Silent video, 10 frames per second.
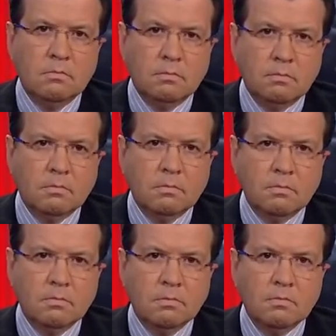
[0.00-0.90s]

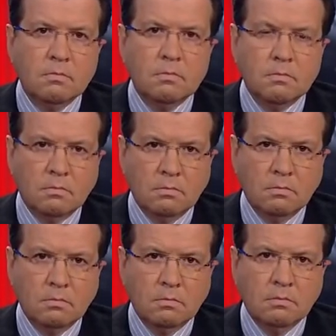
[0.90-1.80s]

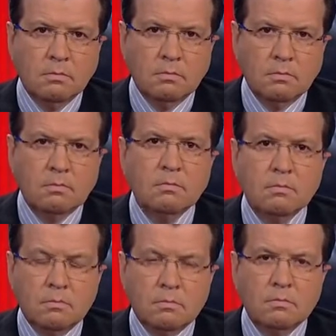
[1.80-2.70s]

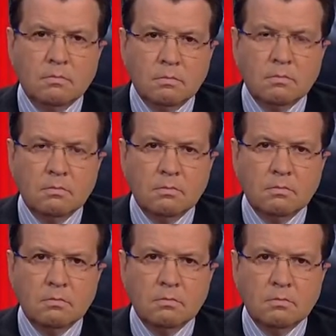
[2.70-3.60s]

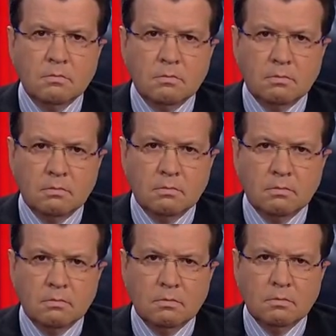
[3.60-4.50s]

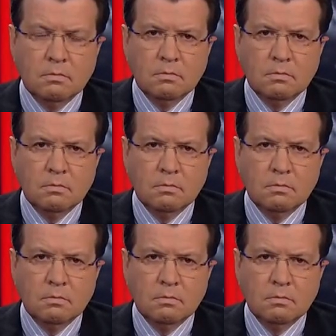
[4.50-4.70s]
[no speech]